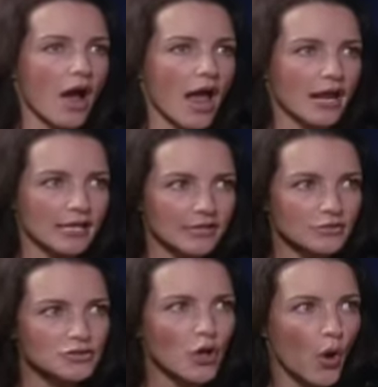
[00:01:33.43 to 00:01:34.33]
And I
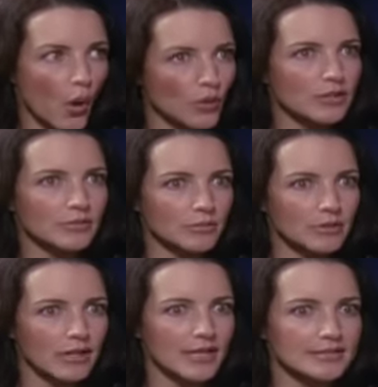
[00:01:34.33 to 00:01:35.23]
didn't totally
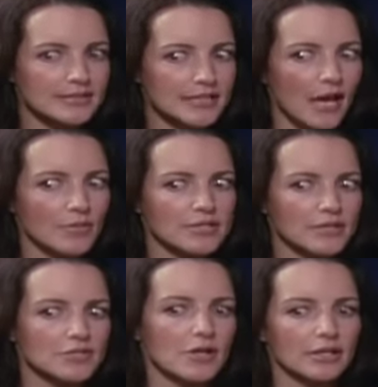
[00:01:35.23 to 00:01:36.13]
realize that I was
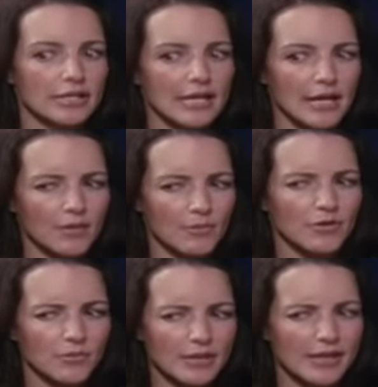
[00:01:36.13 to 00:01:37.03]
actually on camera
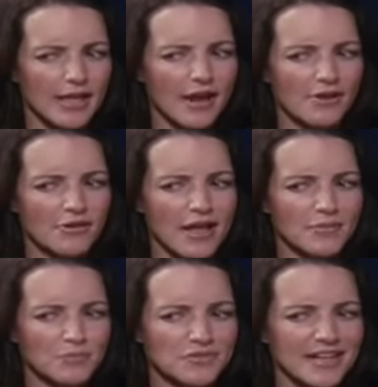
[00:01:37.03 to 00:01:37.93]
doing that. I don't know how to
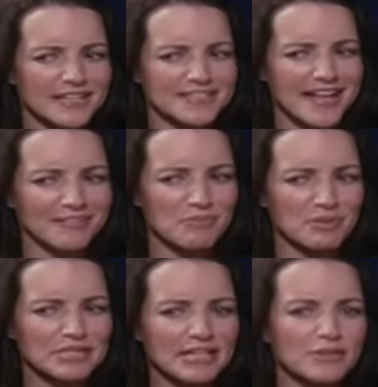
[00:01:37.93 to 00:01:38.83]
put that exactly,
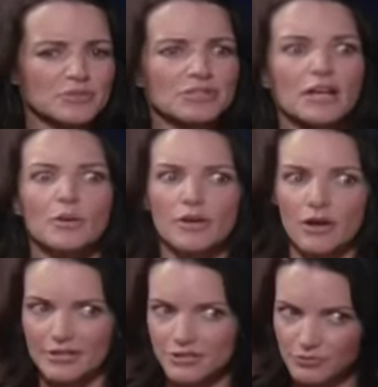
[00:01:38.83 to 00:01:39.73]
but like there was a lot going
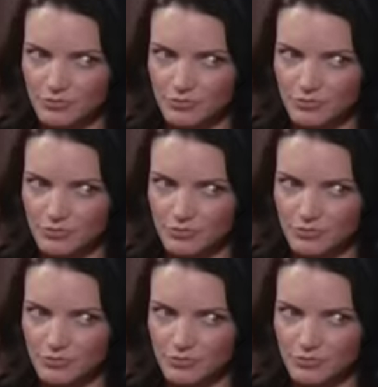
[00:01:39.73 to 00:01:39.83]
on, as you